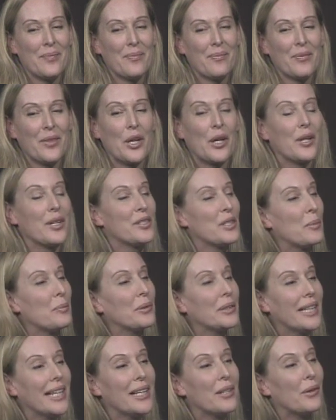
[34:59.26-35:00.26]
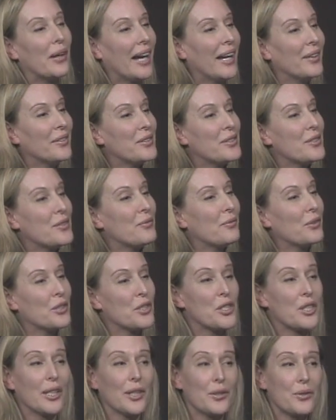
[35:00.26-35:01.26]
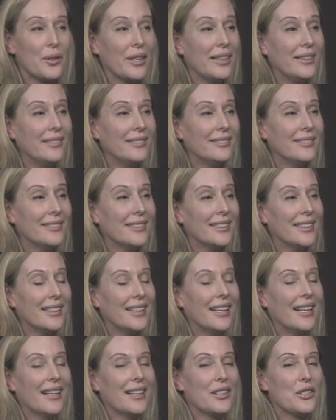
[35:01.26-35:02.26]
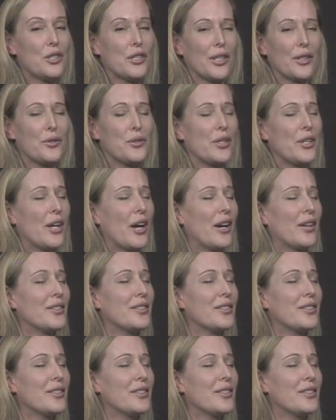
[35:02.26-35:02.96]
There is a playground for children. Children are